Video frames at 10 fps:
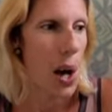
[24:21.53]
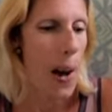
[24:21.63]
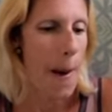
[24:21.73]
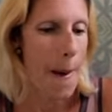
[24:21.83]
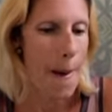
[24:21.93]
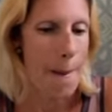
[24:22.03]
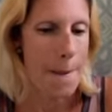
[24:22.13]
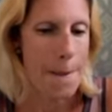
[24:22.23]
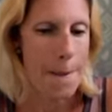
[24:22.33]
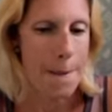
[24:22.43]

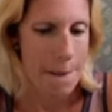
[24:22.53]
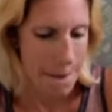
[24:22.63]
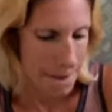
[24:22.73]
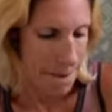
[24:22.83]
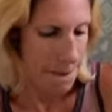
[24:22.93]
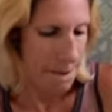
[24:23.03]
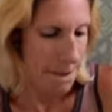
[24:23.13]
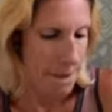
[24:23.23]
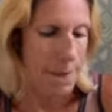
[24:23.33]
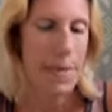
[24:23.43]

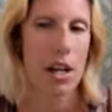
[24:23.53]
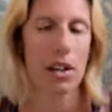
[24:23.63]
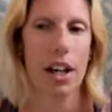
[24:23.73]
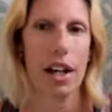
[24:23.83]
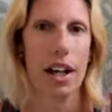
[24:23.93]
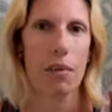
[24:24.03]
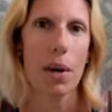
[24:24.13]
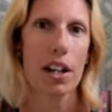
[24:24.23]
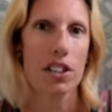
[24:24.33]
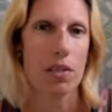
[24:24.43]
Okay, I
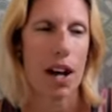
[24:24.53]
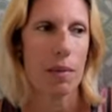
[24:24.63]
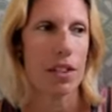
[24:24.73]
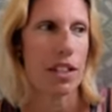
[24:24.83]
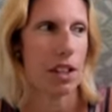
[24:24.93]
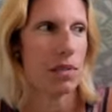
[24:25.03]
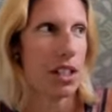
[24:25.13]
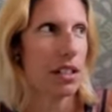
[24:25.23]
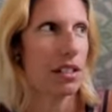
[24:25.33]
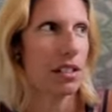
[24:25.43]
probably should wrap this up soon.